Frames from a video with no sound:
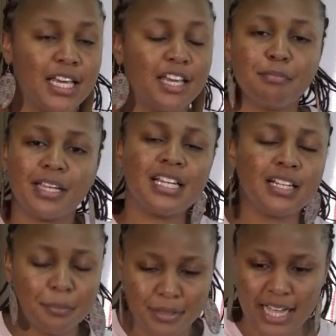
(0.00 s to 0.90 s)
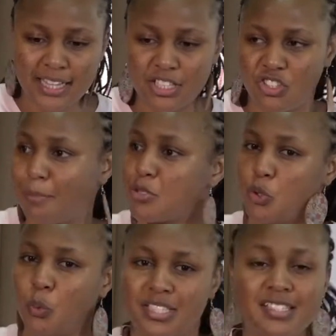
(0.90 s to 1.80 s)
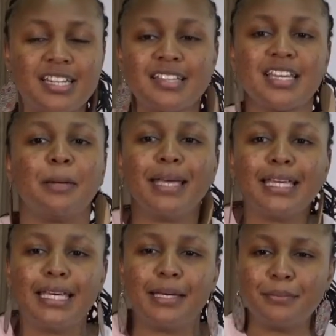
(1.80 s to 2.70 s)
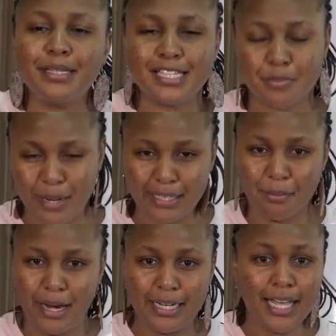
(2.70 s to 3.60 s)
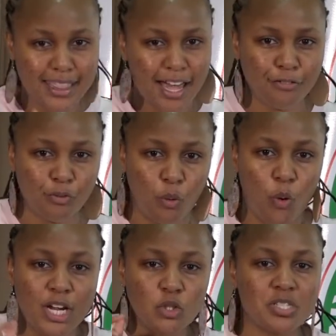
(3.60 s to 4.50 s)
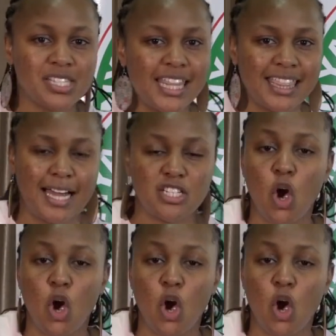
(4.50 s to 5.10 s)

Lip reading: If my little brother jumps on walls, it doesn't make him Spider-Man. Therefore, to say that